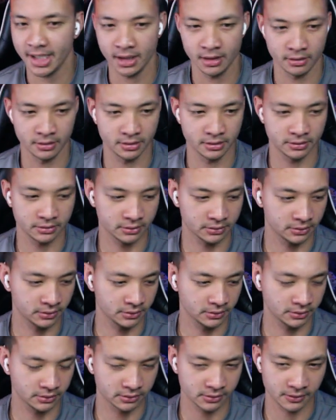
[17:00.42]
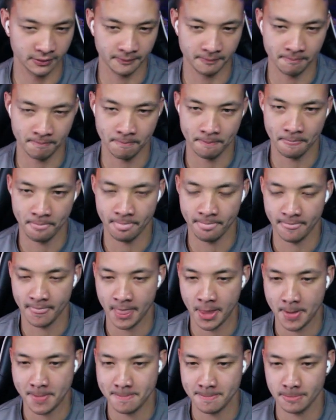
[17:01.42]
Instead of having this new axis in the
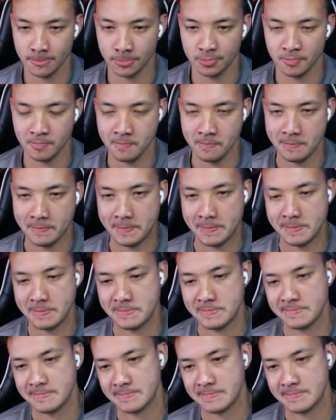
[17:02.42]
z direction, like you might